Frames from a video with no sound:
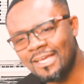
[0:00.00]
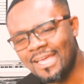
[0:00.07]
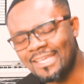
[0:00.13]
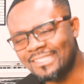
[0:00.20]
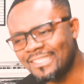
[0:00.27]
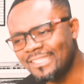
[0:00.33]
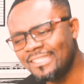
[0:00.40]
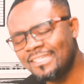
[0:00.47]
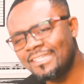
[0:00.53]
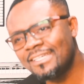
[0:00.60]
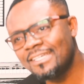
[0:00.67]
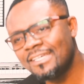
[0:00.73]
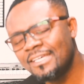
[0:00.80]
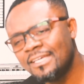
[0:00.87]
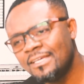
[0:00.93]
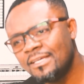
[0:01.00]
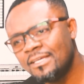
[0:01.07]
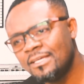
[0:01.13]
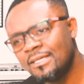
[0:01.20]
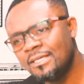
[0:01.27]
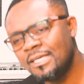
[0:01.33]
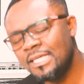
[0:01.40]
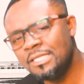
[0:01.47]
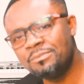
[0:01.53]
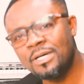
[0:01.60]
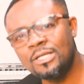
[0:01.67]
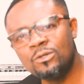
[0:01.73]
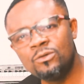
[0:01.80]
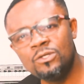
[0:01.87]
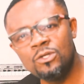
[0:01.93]
I think
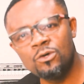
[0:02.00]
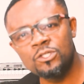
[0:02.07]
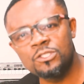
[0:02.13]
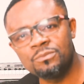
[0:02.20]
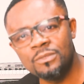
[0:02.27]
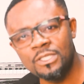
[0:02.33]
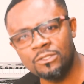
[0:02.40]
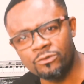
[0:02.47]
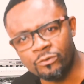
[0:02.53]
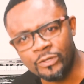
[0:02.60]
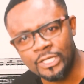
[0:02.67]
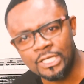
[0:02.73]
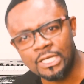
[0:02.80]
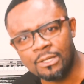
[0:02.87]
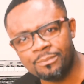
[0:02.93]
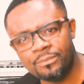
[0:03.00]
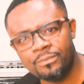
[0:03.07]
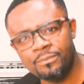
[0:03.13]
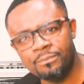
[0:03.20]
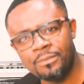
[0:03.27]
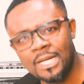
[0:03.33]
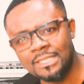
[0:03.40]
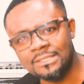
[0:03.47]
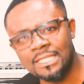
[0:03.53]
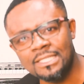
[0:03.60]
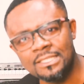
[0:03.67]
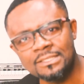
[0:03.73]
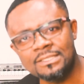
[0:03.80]
anybody who knows me growing up back then in